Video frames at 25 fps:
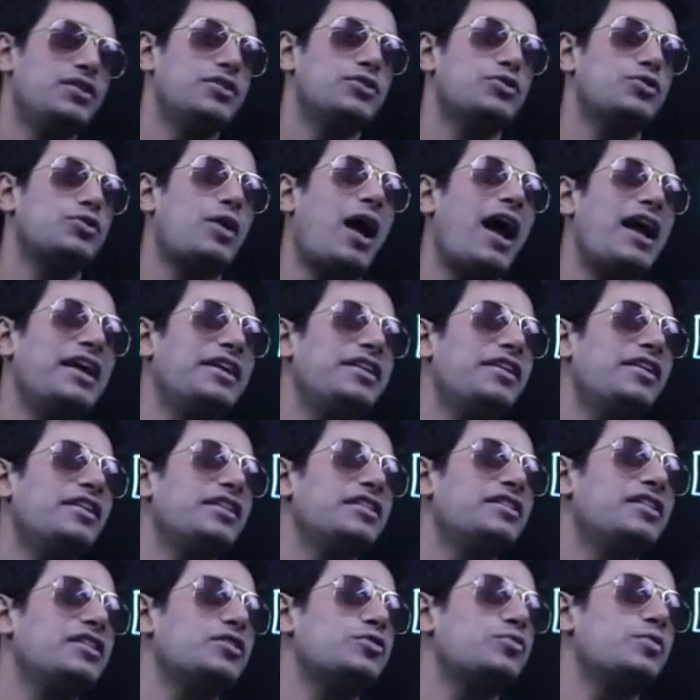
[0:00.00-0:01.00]
So
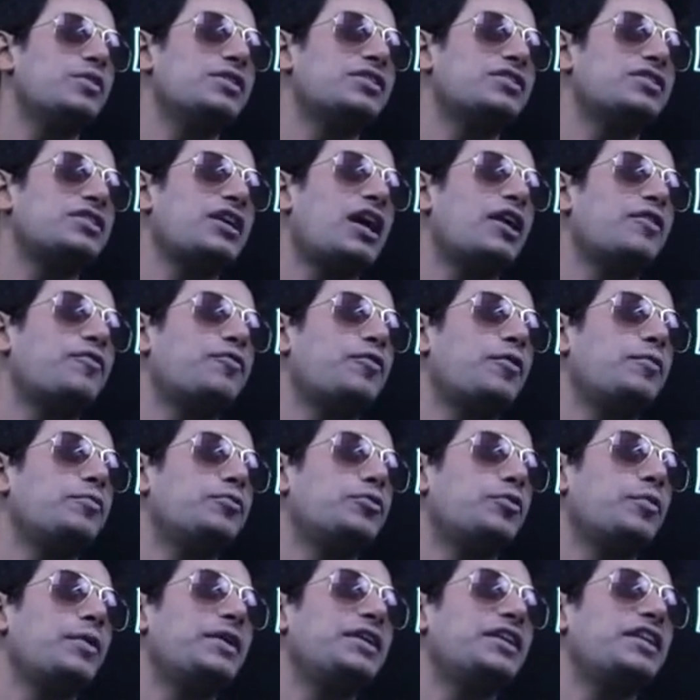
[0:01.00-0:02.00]
ideally this will start
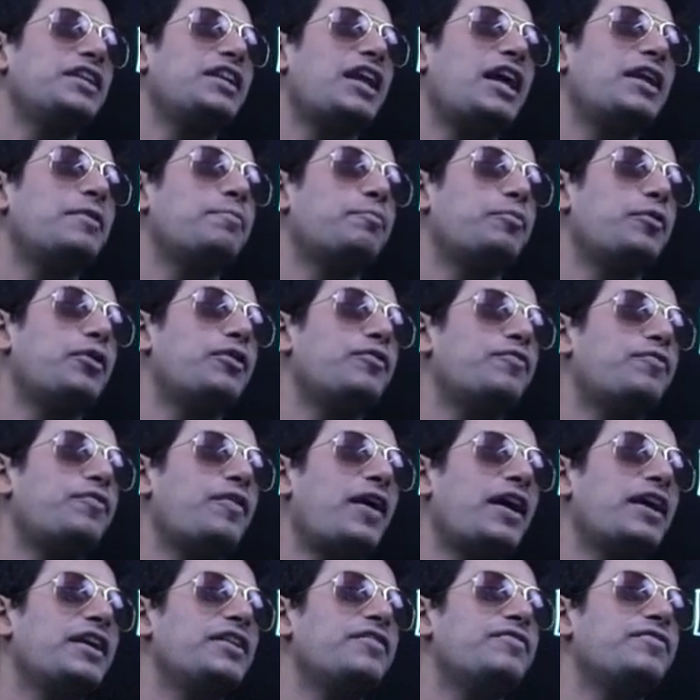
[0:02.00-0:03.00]
from
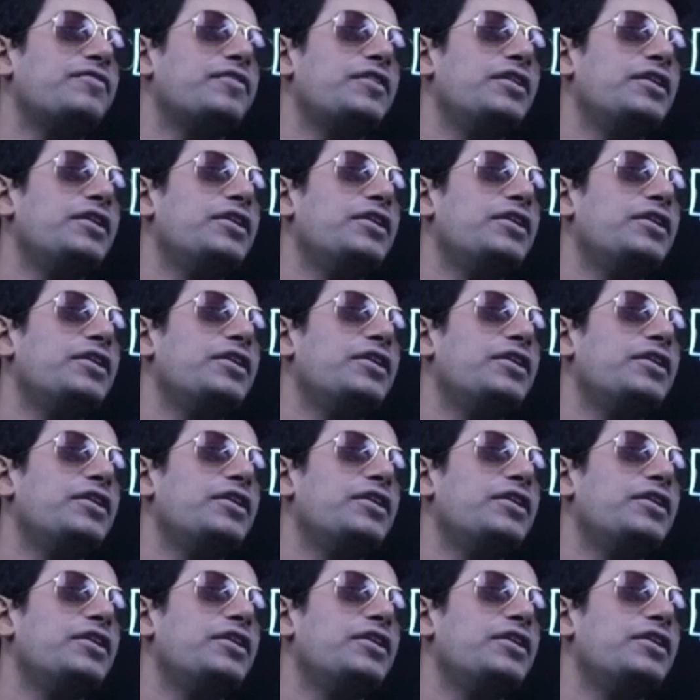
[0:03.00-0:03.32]
29.5